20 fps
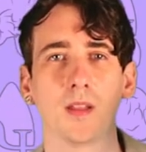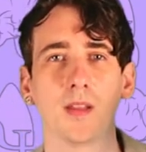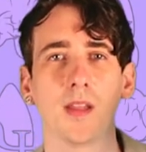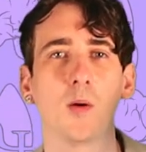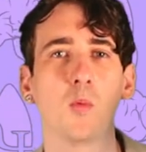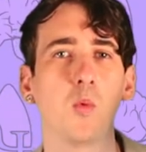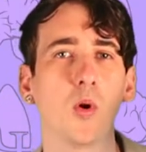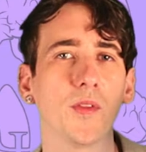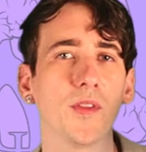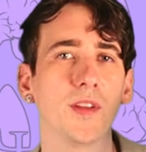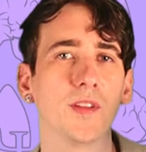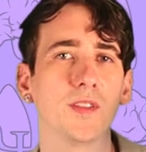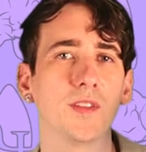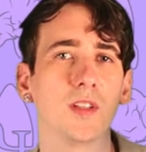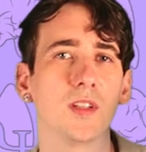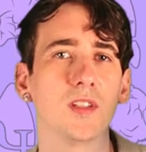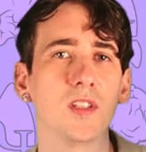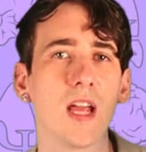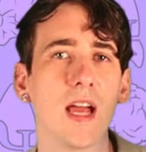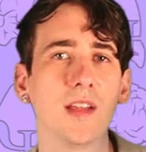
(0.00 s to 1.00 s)
Now, what this
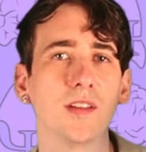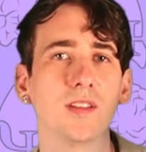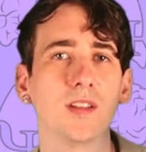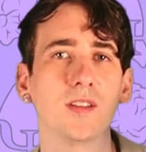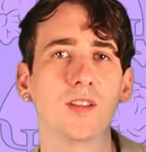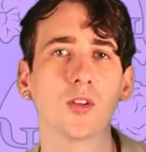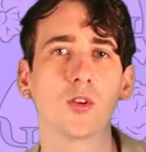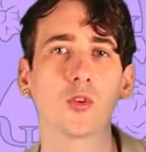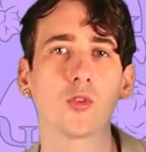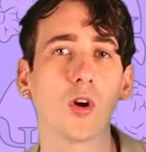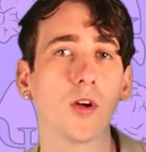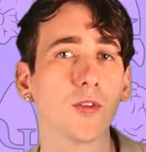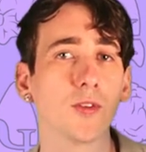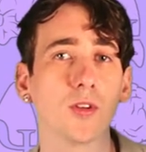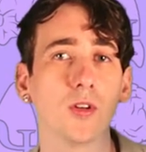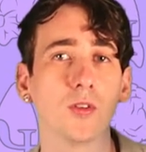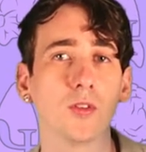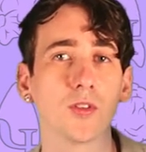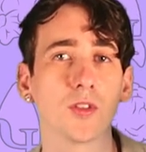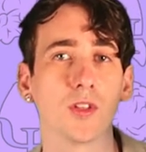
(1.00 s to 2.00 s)
suggests is across
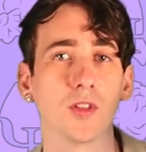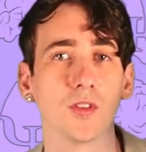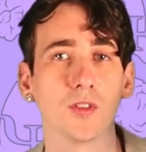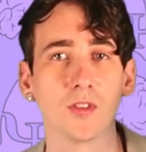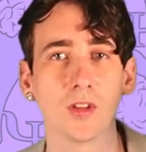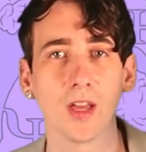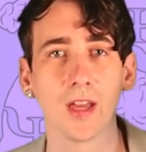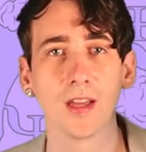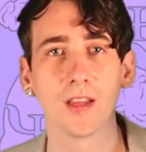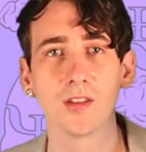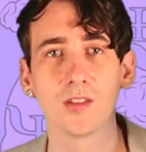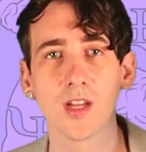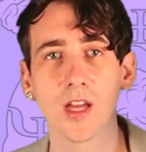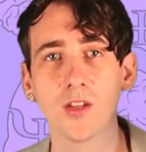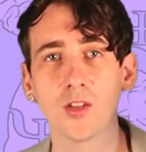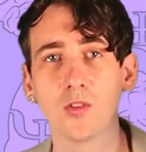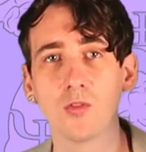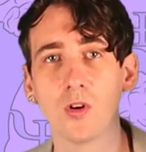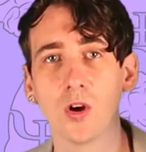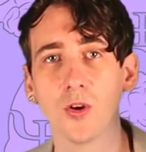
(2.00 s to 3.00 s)
cultures,
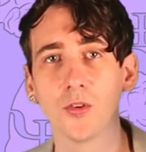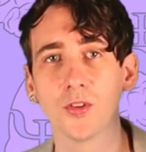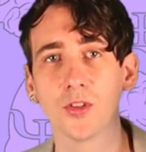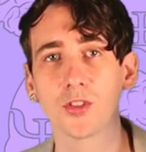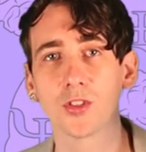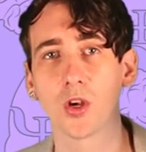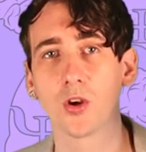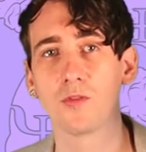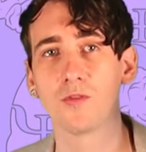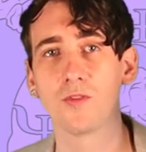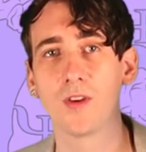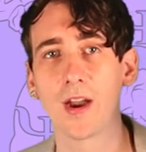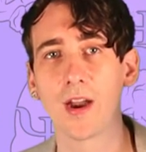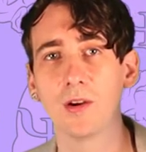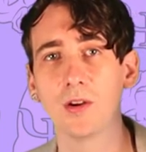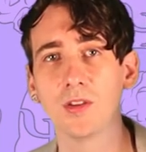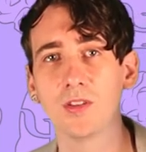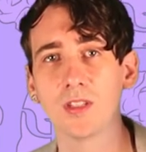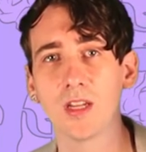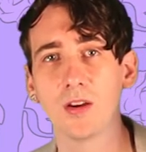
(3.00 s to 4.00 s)
gender roles are shown
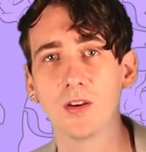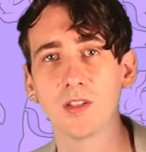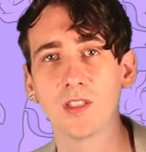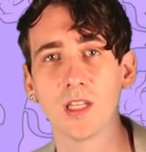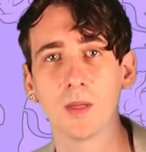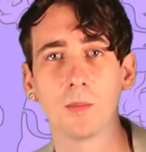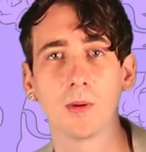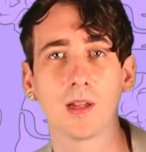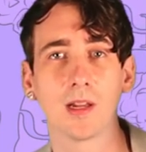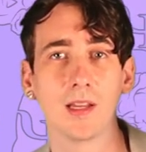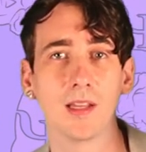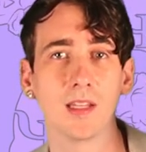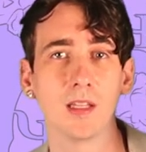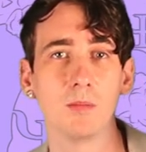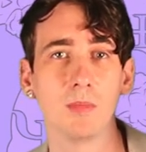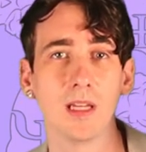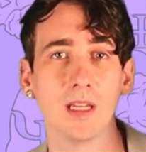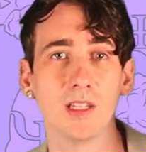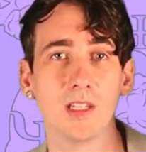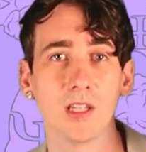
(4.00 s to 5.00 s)
very stereotypically in the
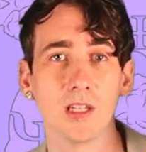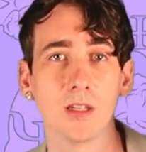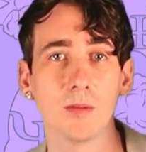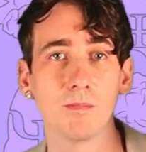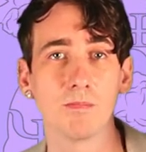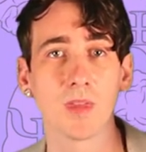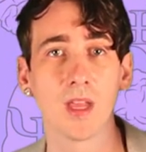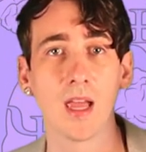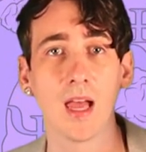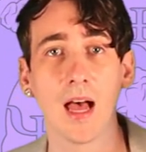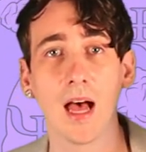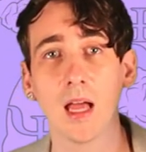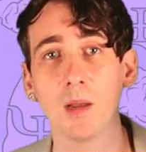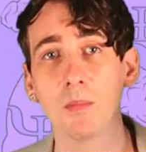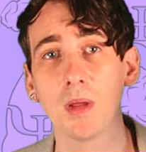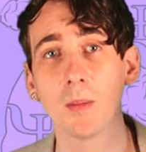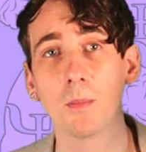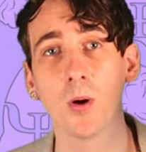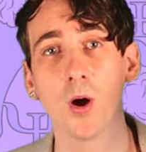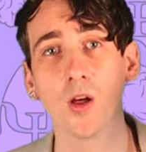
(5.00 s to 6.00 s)
media and
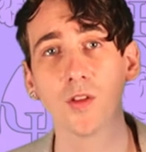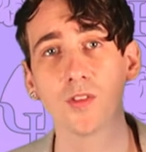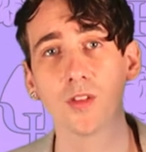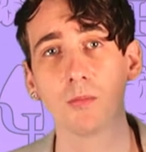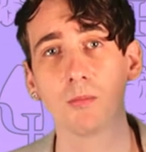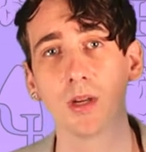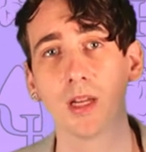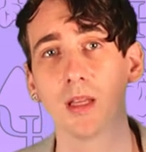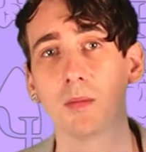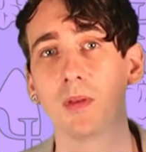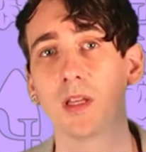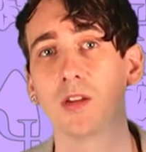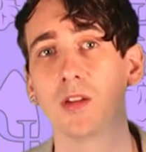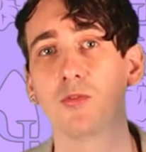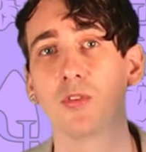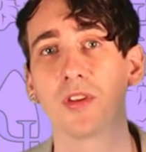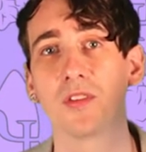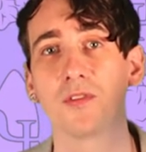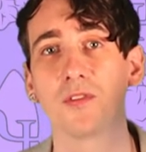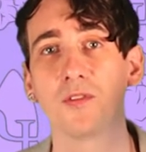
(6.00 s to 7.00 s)
may possibly be
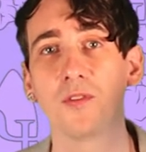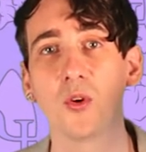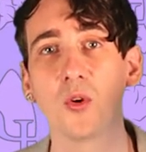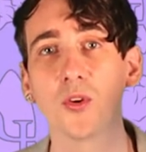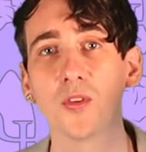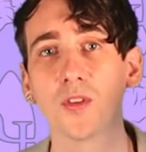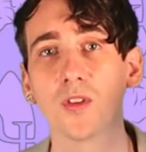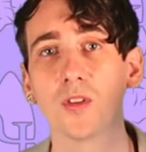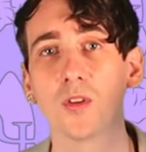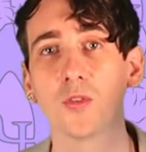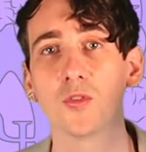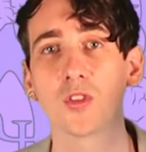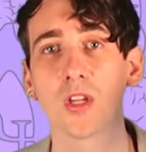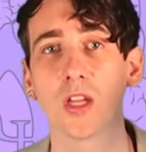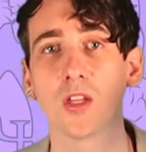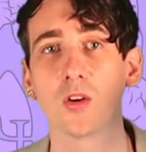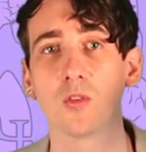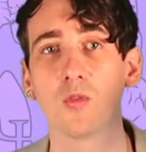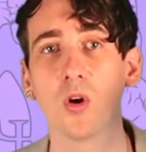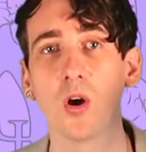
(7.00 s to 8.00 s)
reinforcing those
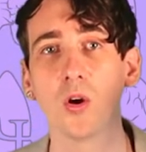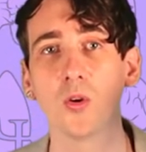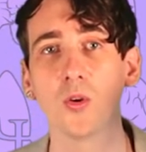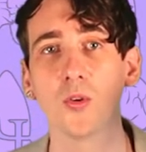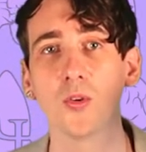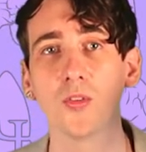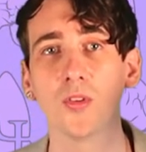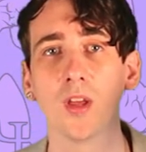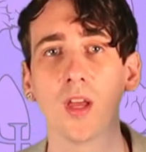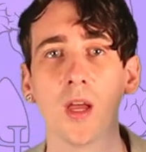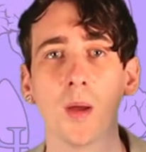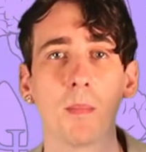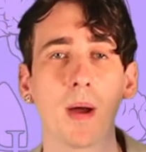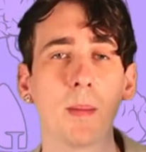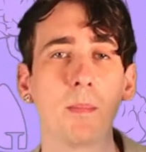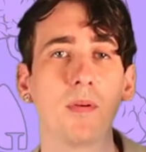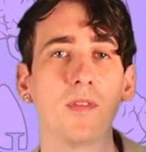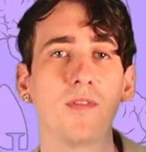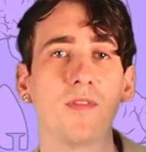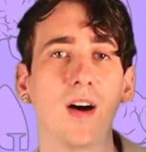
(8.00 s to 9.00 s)
gender roles by
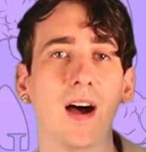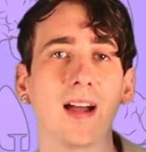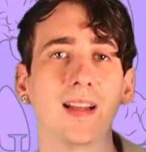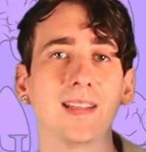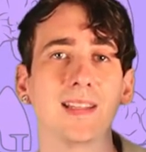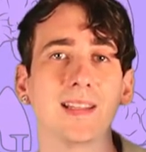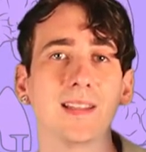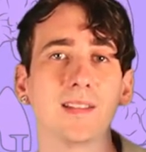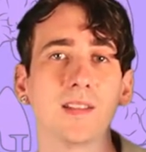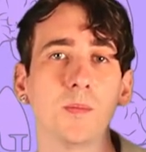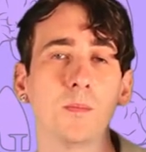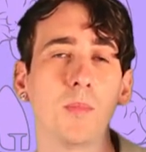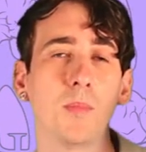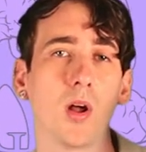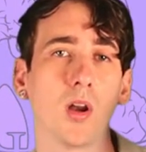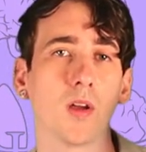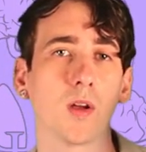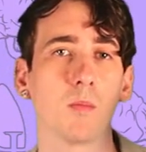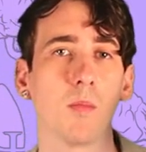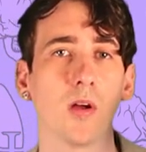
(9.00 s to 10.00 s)
providing
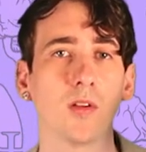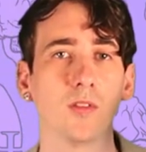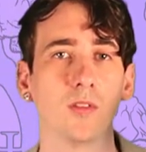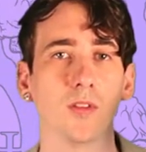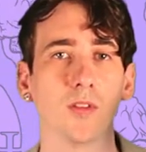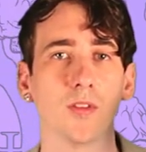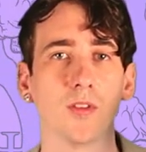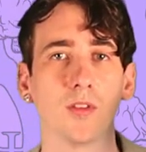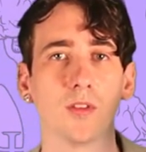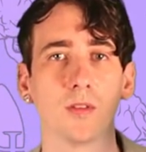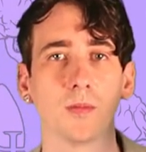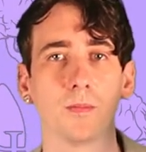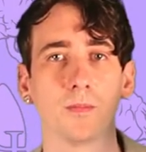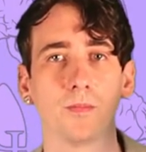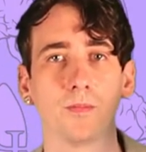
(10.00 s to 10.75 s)
symbolic models.